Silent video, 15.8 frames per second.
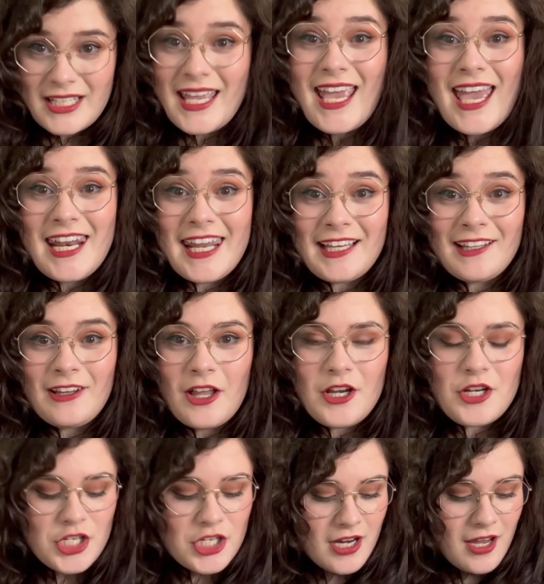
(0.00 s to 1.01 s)
in
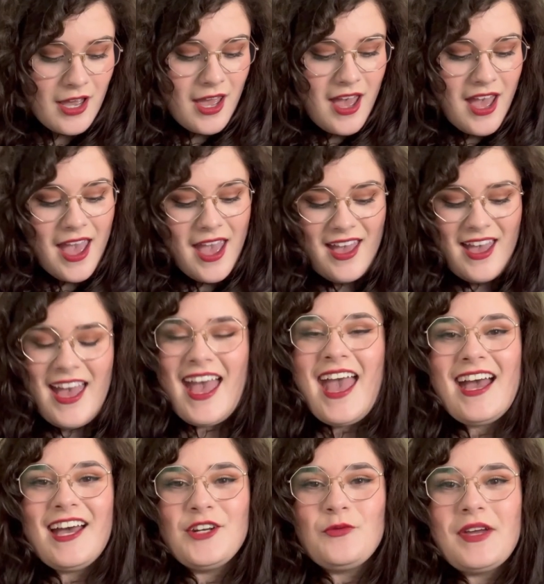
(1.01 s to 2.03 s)
English,
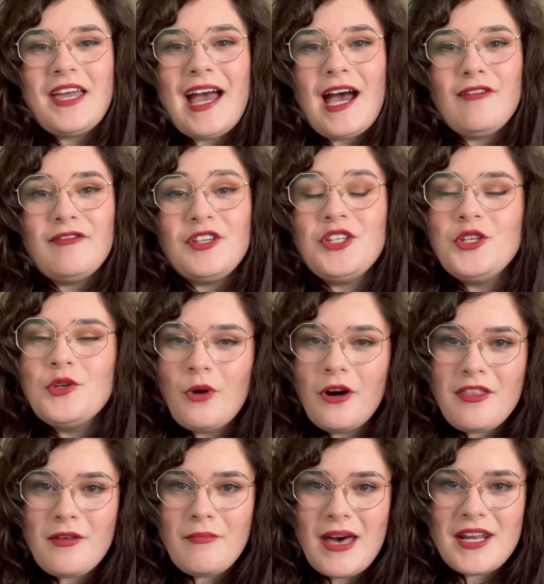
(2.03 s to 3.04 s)
and we have You Are
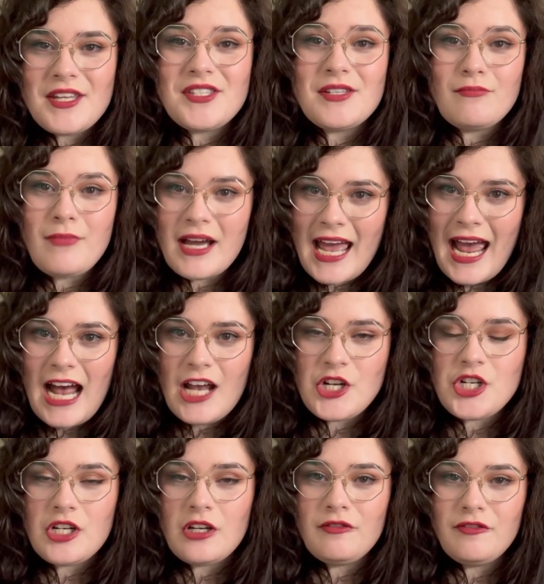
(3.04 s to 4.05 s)
the Medicine by
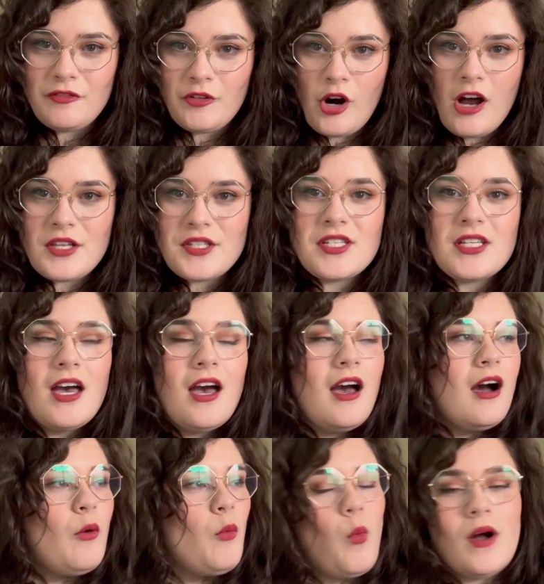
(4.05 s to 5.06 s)
Asha Frost.
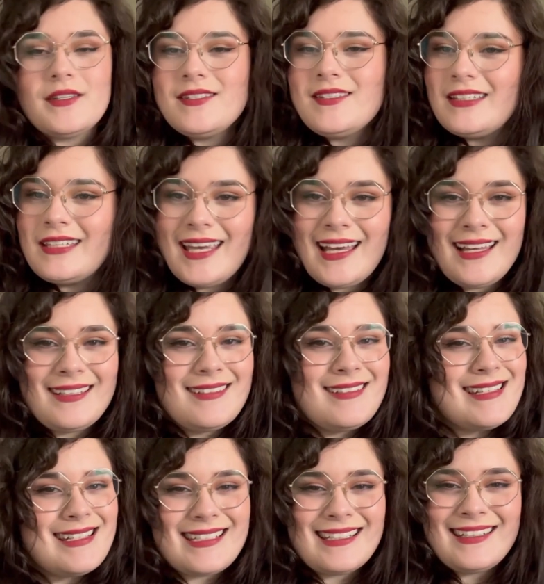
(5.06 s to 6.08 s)
Once again,
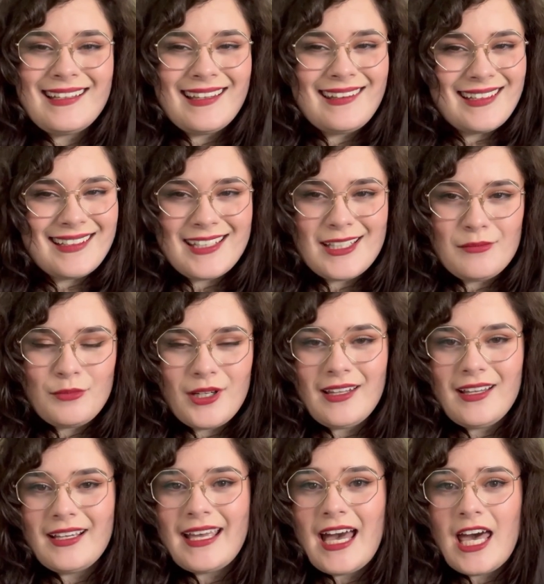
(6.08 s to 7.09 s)
did not like The
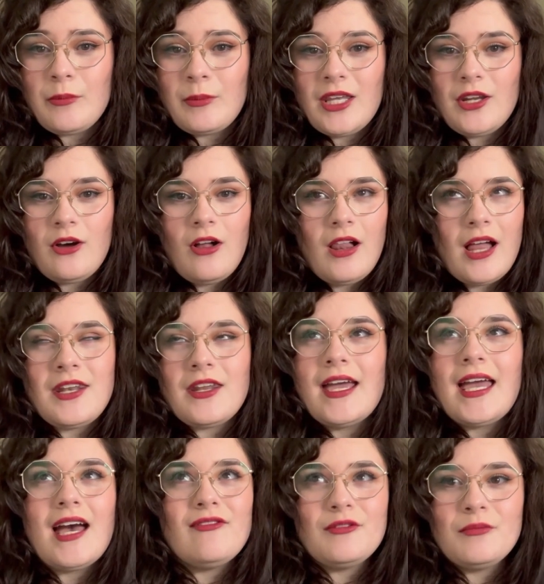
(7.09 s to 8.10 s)
Umbrella Academy at all, and I
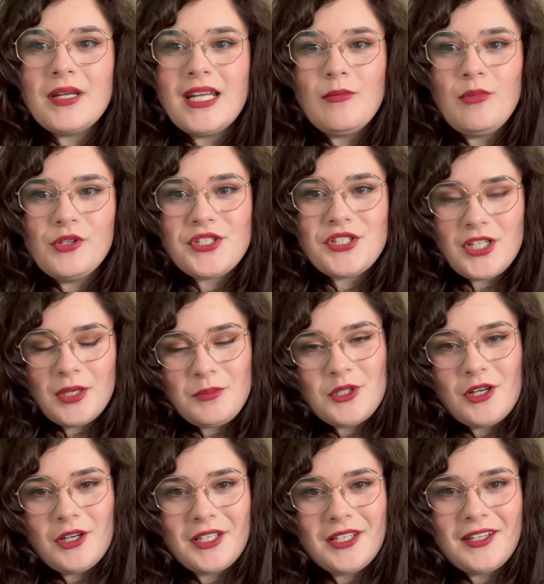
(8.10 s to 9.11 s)
haven't been able to stop
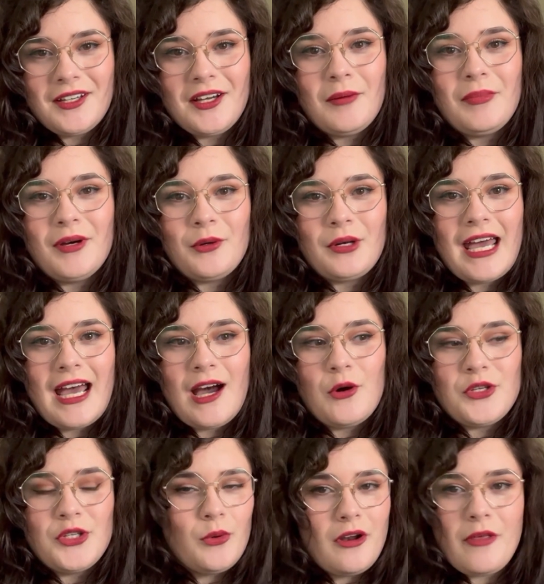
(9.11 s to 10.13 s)
talking about how
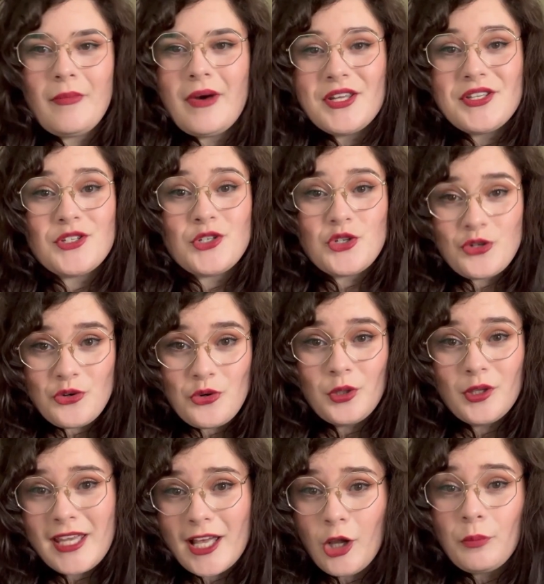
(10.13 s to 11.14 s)
You Are the Medicine
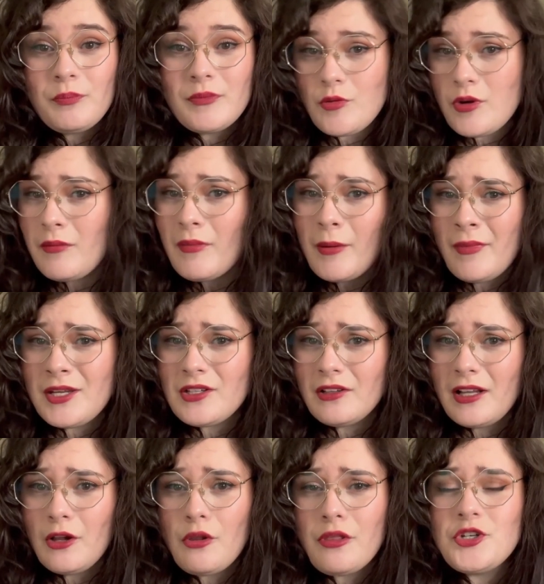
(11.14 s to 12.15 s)
truly helped me in my
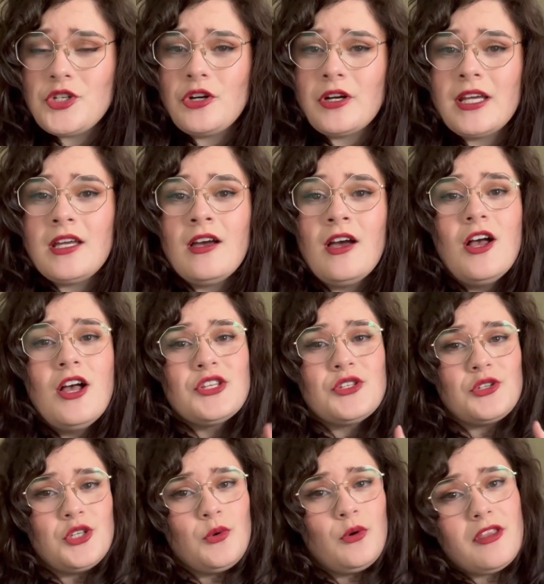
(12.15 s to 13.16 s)
mental health journey,
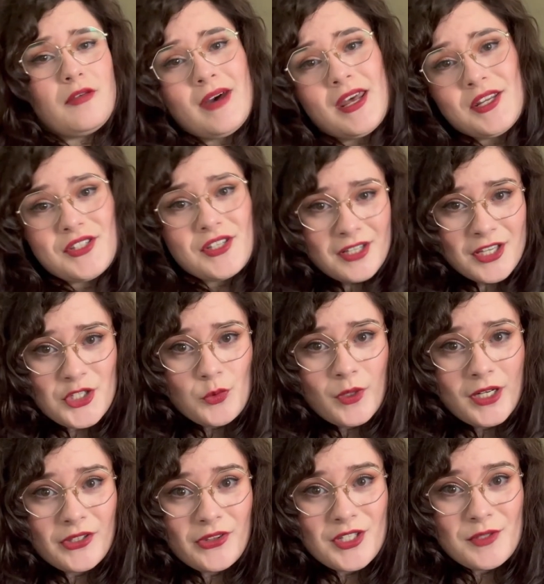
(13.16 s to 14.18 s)
so You Are the Medicine is
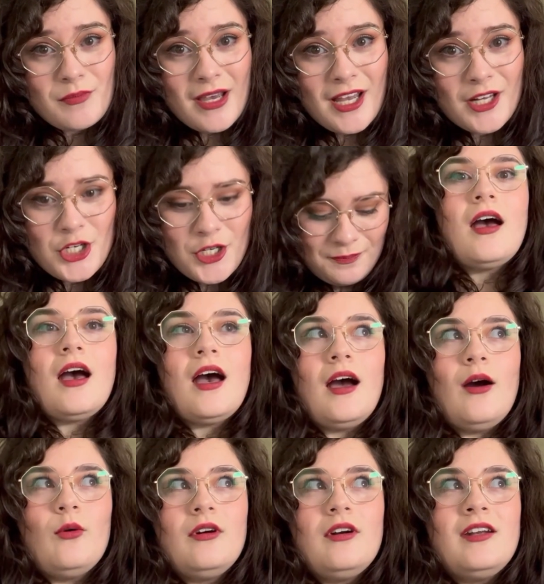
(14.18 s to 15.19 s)
winning this match.
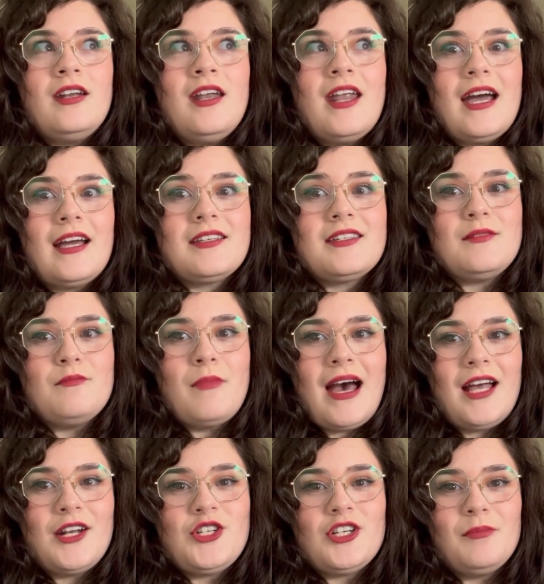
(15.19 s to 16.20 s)
Our next
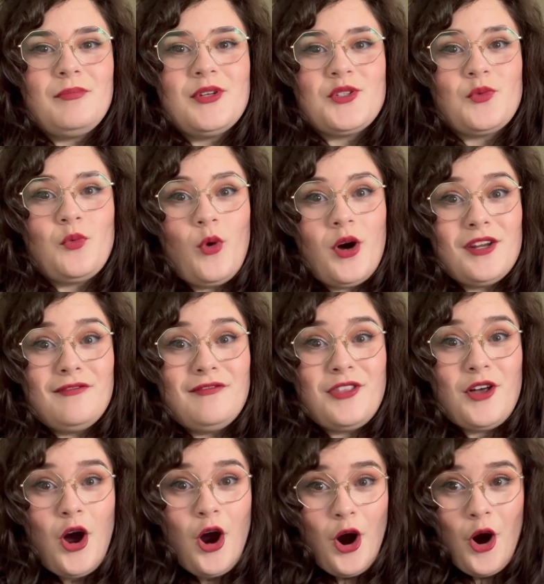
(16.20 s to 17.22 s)
matchup is one of
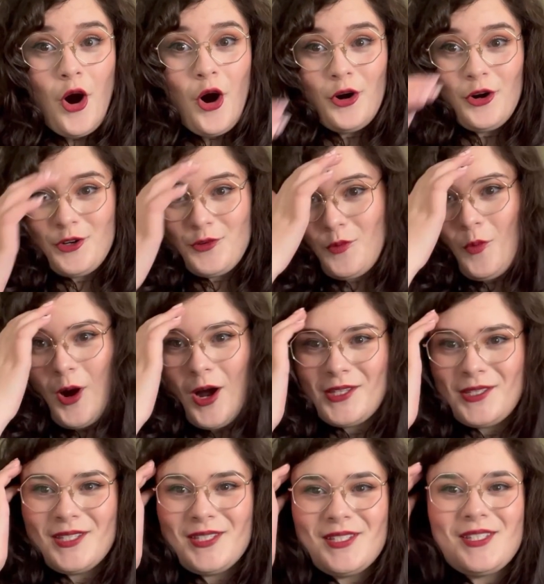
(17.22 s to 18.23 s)
the hard
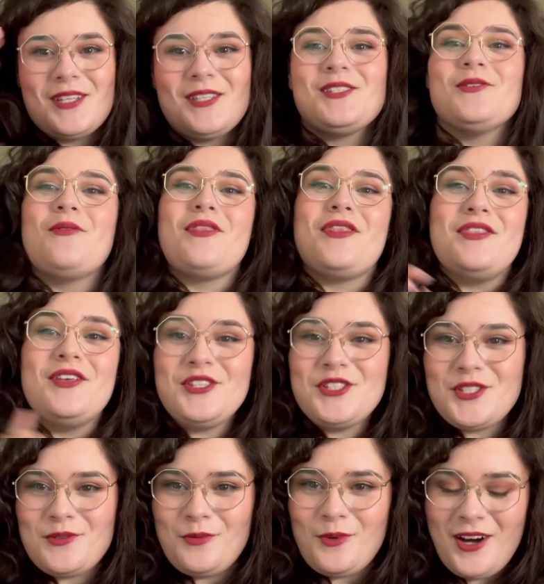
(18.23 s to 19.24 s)
ones. So
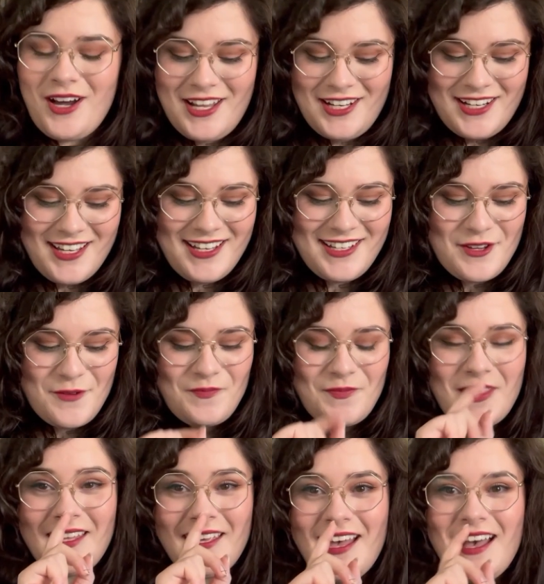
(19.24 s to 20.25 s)
this one
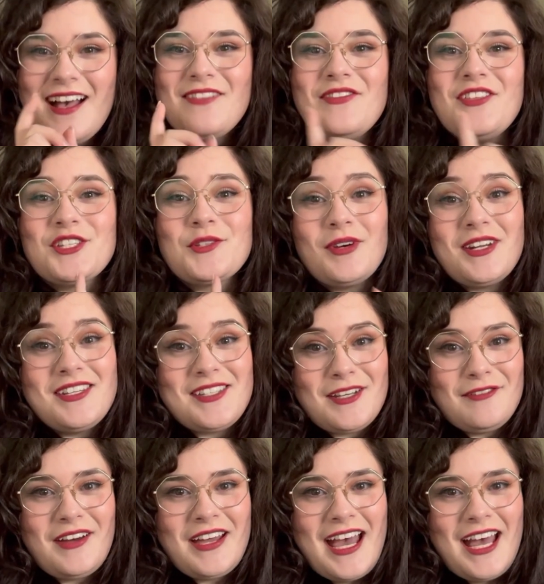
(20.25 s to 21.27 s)
is
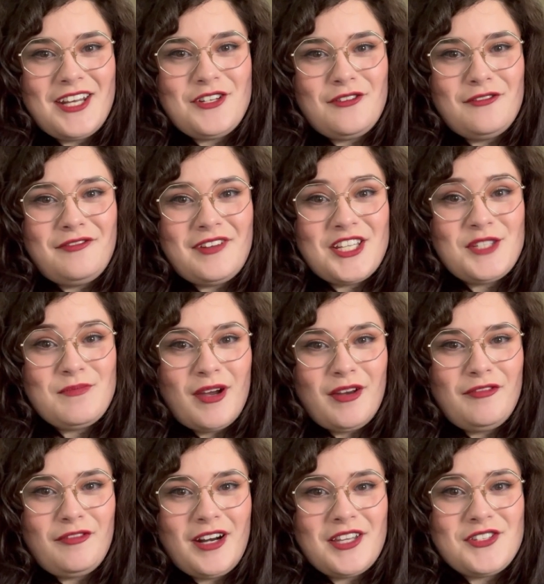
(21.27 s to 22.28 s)
If I Had Your Face by
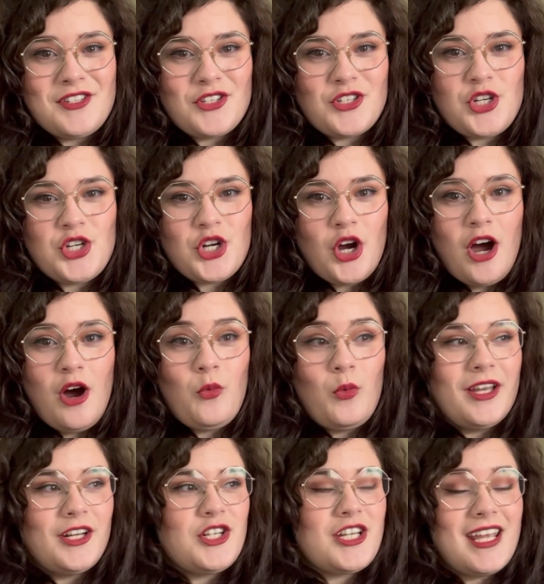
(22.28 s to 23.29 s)
Frances Cha,
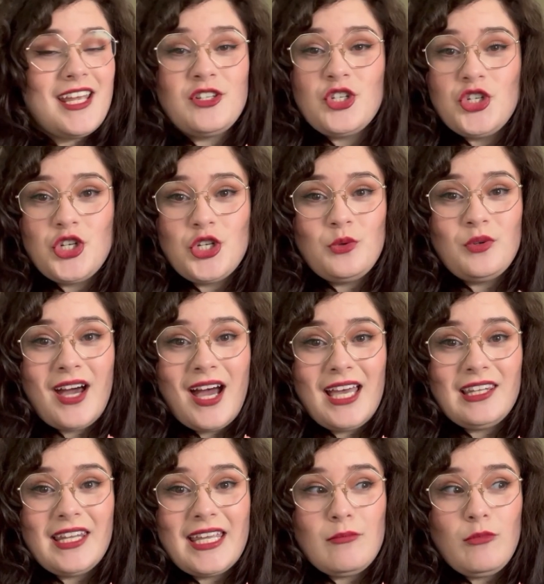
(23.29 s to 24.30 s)
which in June I
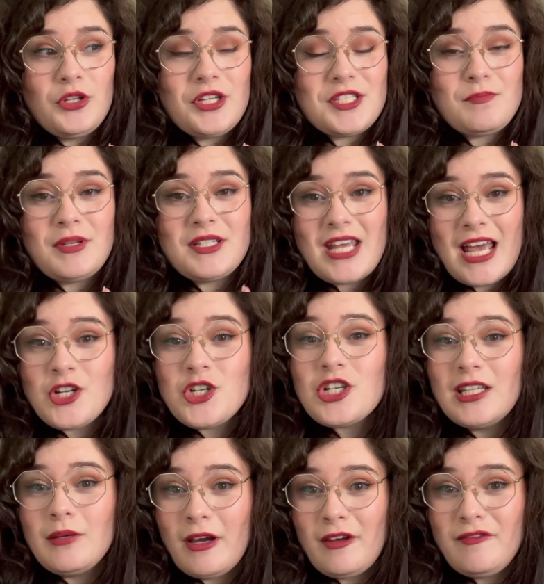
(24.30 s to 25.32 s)
labeled as
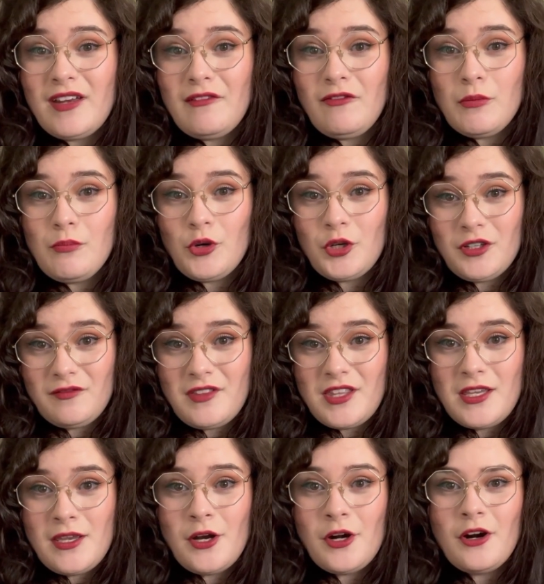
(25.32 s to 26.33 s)
potentially my favorite book of the
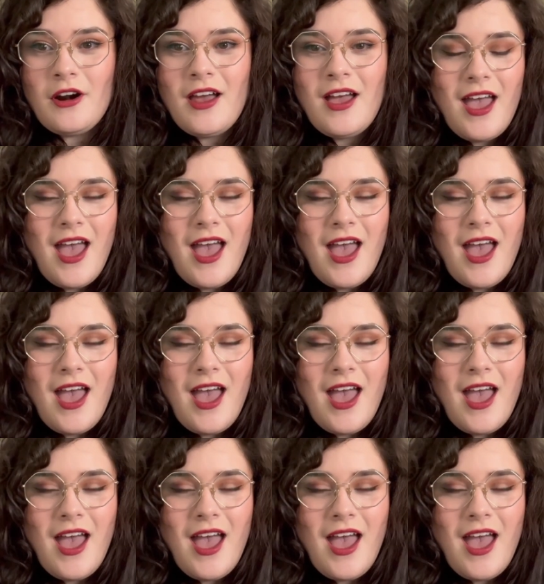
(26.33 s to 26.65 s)
year,